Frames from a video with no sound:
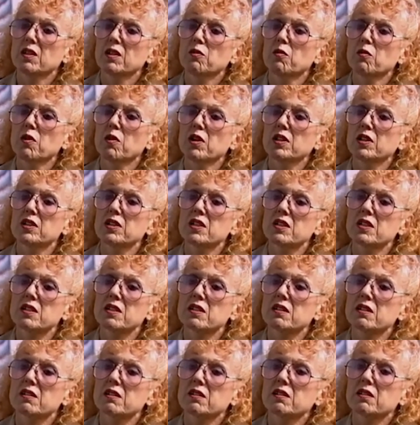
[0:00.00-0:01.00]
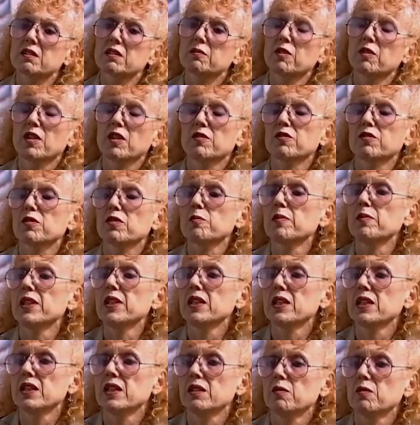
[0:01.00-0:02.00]
one's, well, for
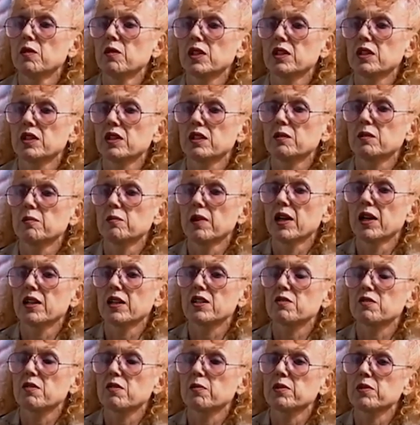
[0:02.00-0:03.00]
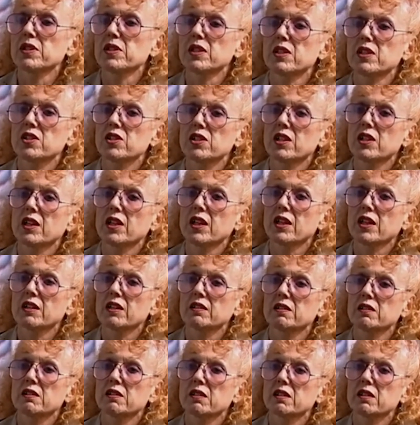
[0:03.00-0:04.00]
me, what little modest reputation I had at
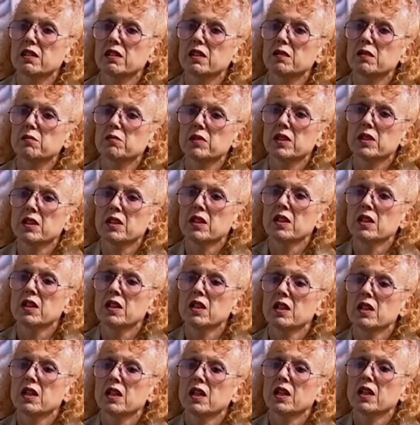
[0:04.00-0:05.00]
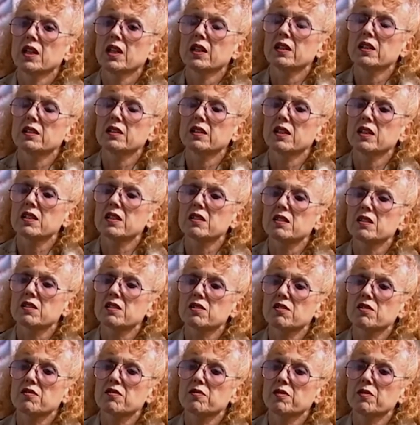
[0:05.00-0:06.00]
the time. And as a
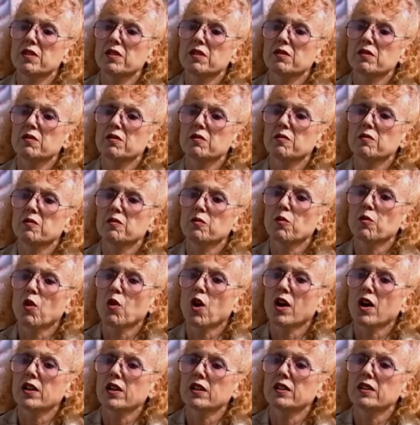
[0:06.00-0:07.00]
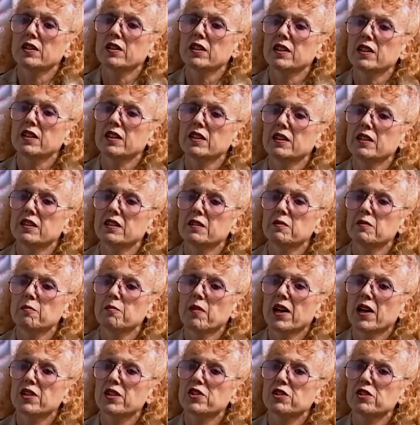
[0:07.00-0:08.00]
sort of, you know, wrought in the
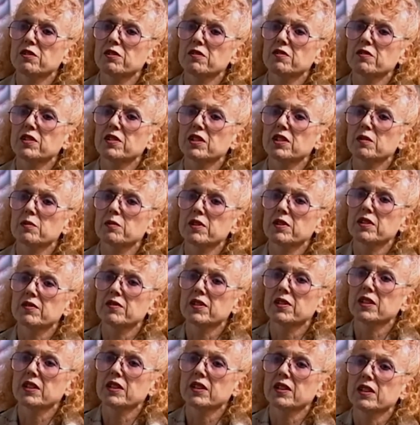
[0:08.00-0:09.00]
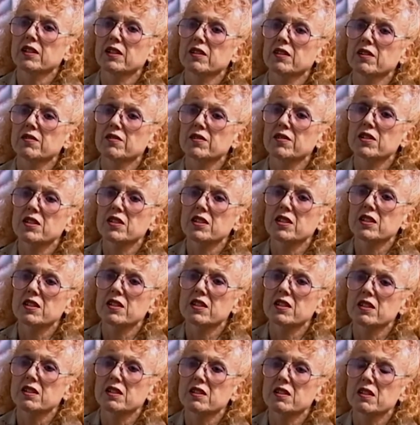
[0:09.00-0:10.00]
macho environment of LA art of the
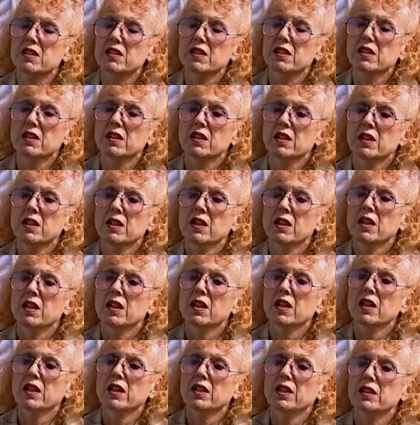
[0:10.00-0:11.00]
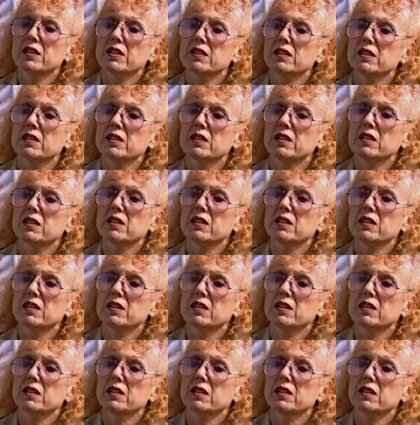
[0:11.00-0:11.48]
60s. And